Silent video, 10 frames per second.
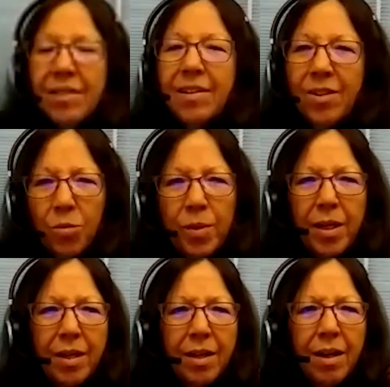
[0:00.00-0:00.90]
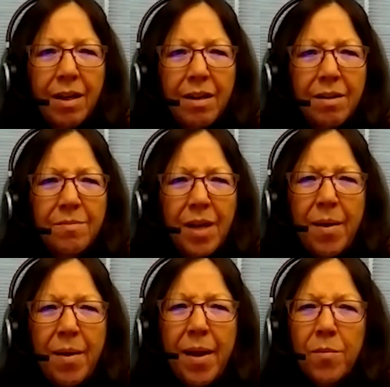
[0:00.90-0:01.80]
little bit. I'm
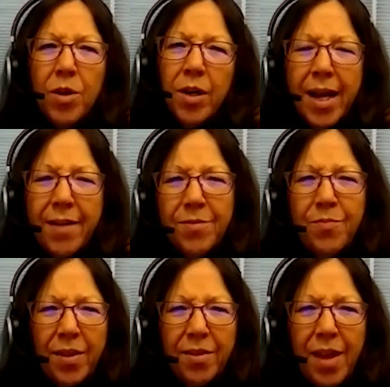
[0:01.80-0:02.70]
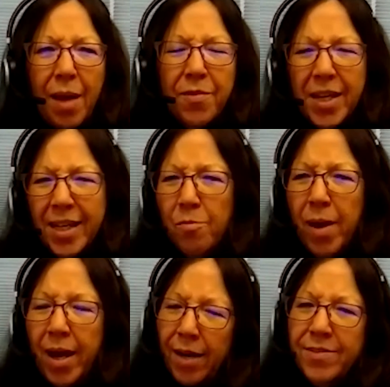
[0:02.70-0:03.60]
going to have to. I'm thinking
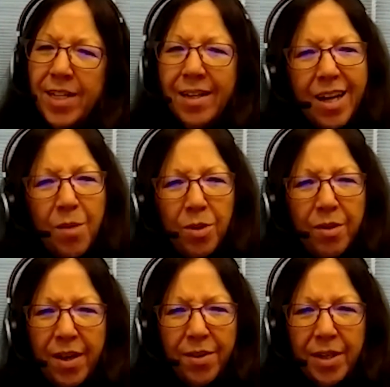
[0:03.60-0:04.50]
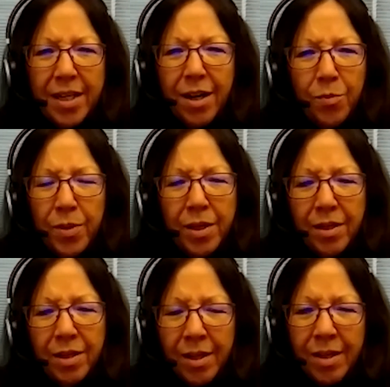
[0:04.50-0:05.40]
back. I've done a couple of other
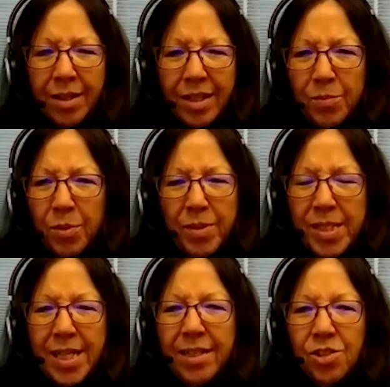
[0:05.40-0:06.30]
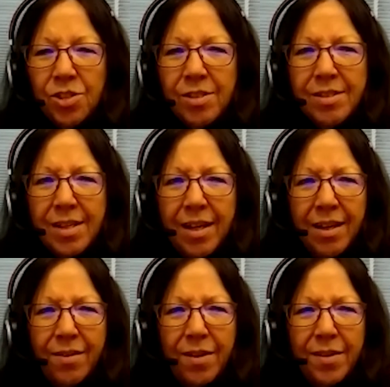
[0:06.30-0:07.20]
ERP implementations
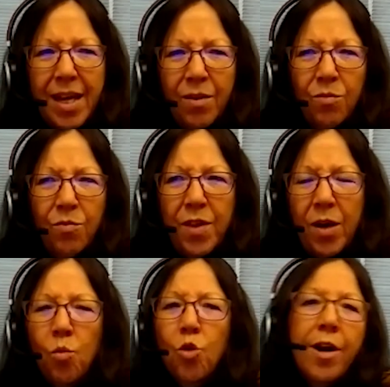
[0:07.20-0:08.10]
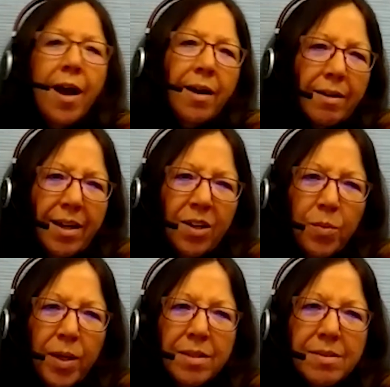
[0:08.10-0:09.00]
that were not cloud
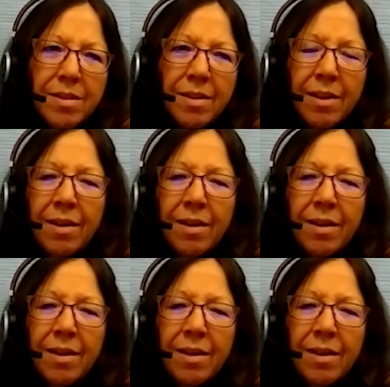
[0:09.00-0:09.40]
based,